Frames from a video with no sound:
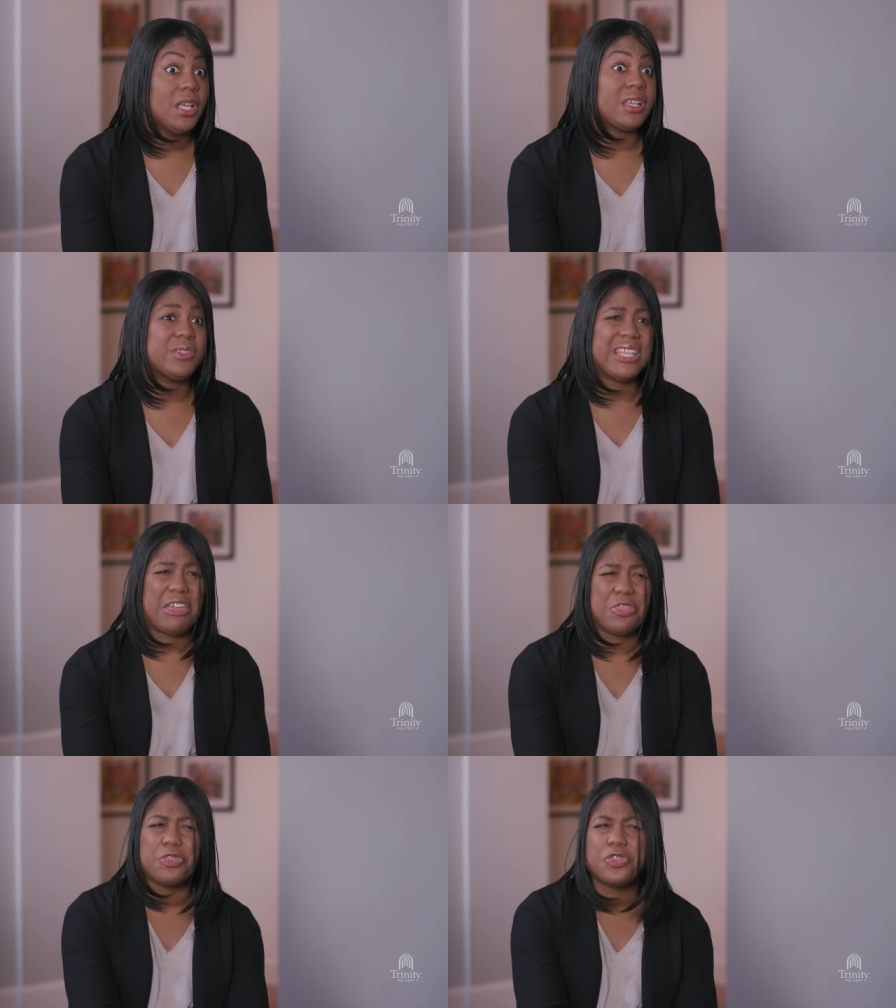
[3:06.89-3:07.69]
That was
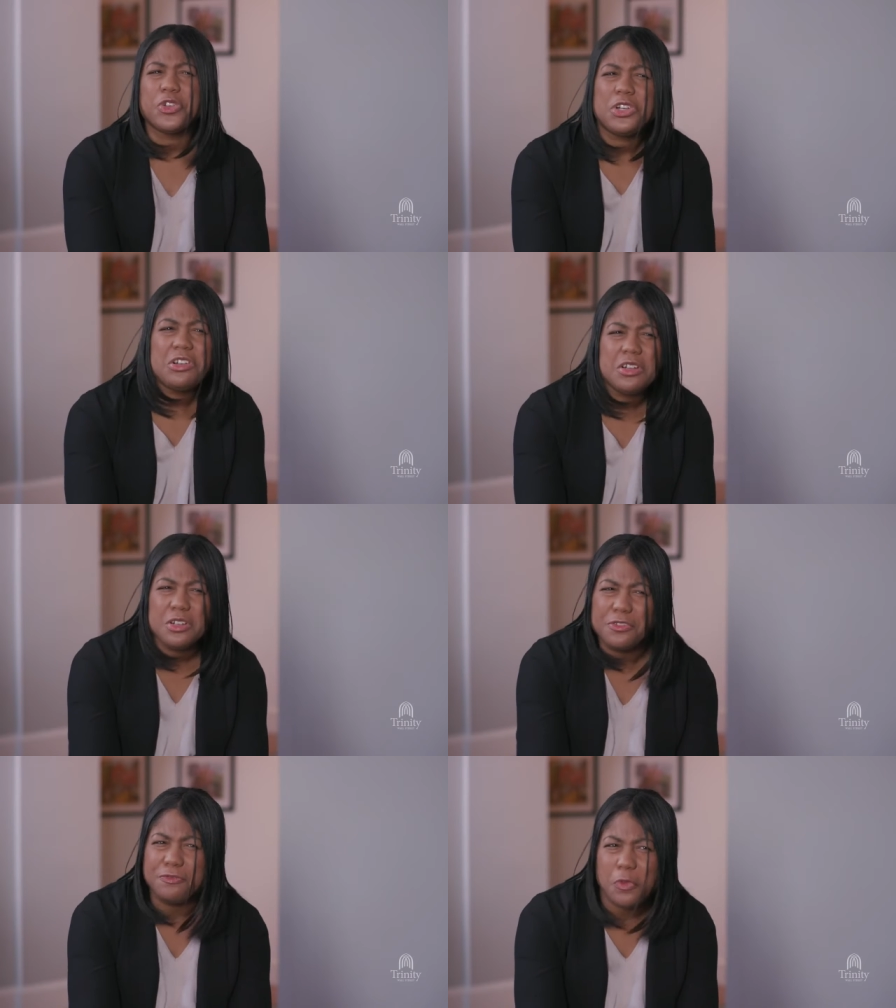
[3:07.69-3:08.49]
like third
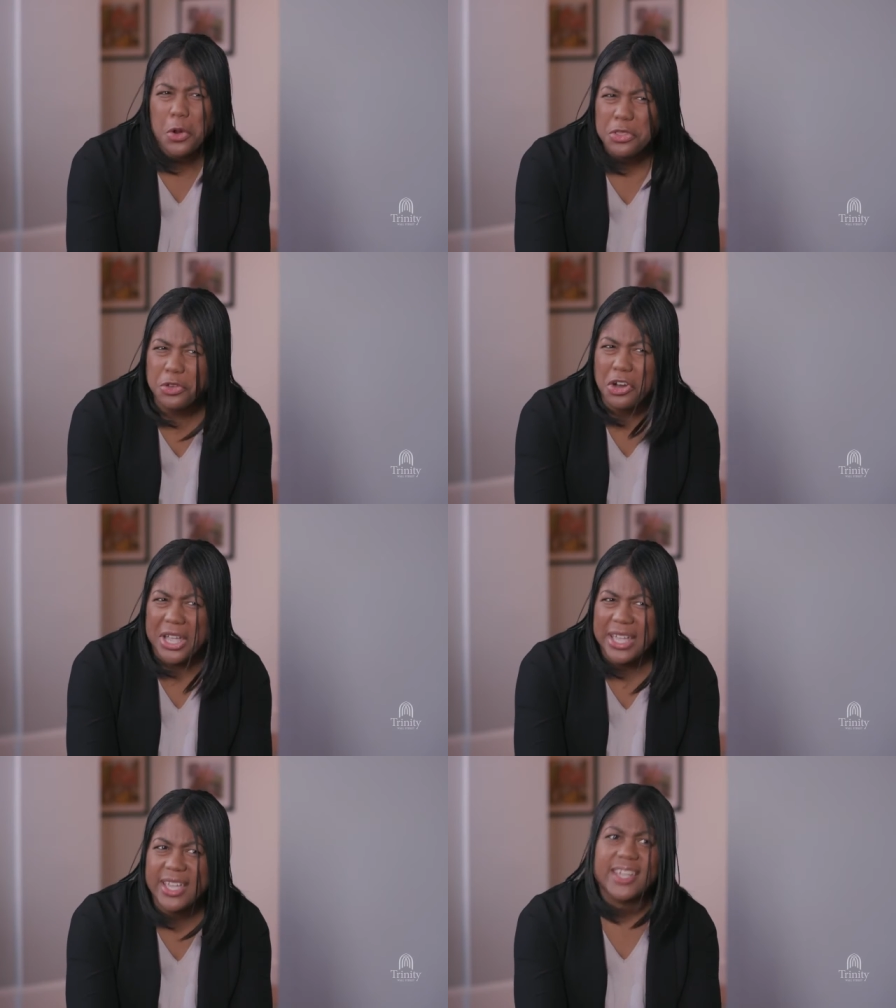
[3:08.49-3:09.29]
or fourth
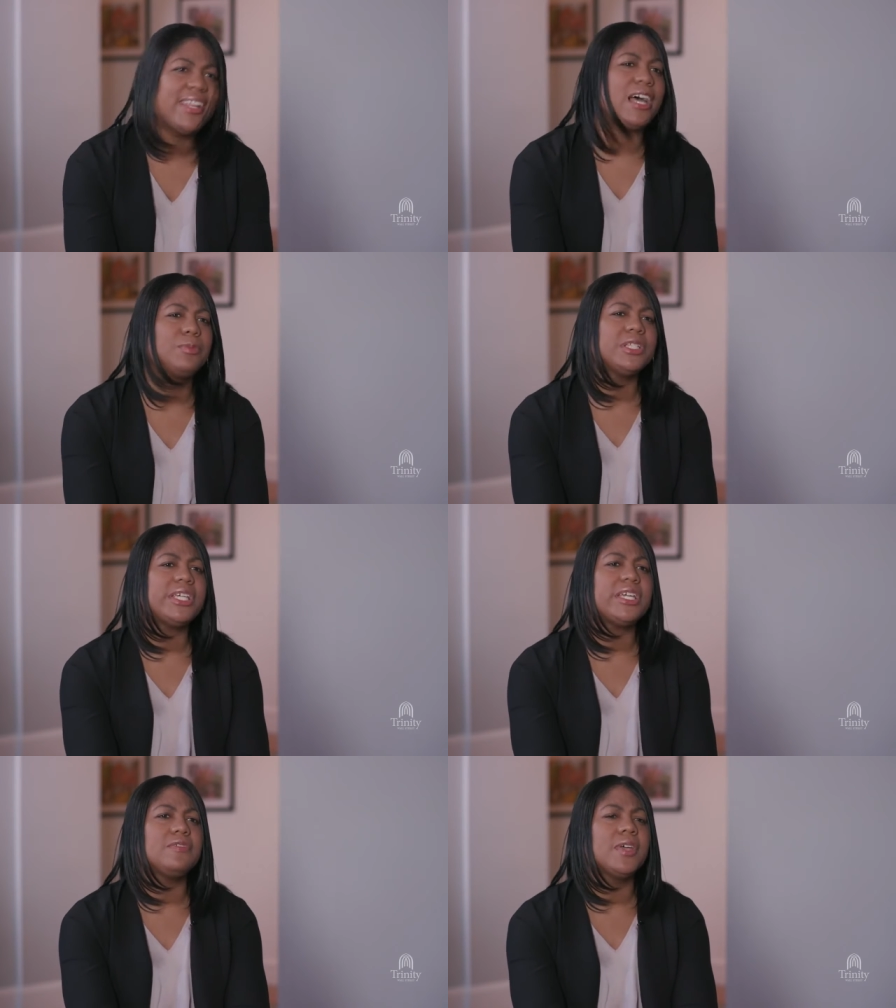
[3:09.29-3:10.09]
grade, I
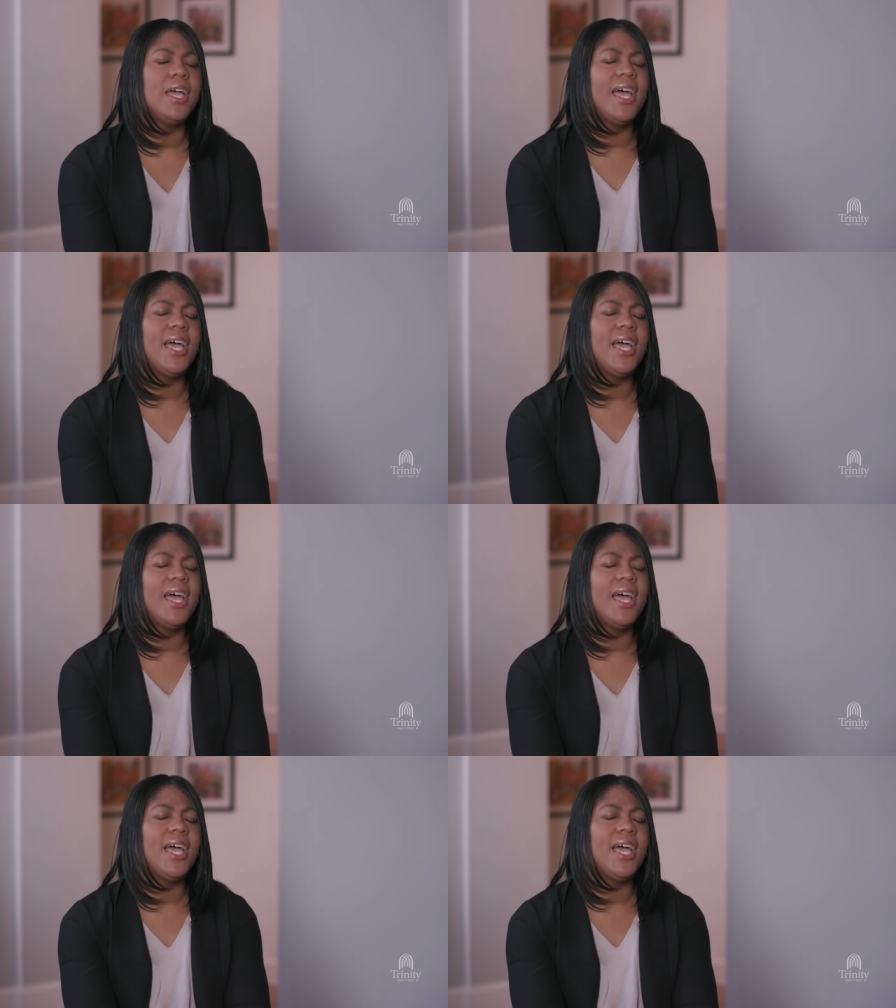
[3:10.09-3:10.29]
believe.